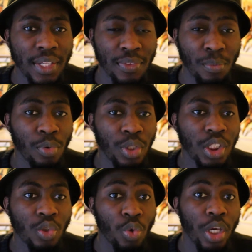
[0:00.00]
the
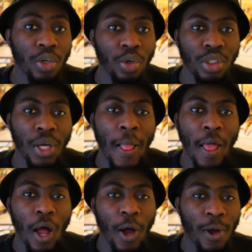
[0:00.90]
music's really good.
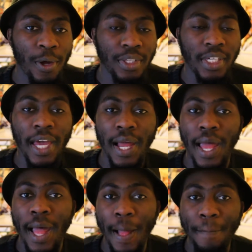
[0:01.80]
And
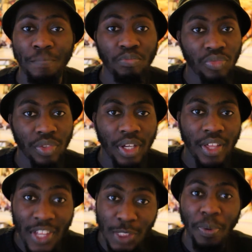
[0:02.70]
yeah,
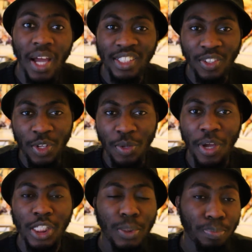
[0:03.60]
this part is going to be
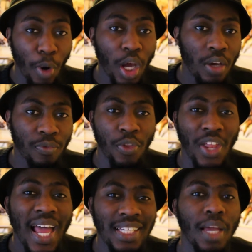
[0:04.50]
a spoiler for the
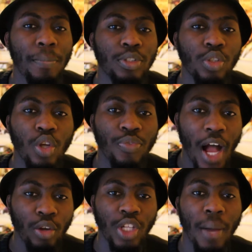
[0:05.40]
last episode of
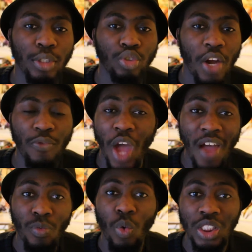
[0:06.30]
Akudama Drive. If you
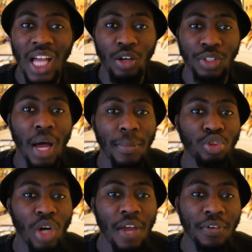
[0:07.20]
haven't watched Akudama
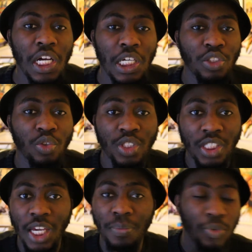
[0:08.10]
Drive, so you
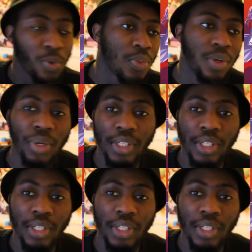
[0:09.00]
skip a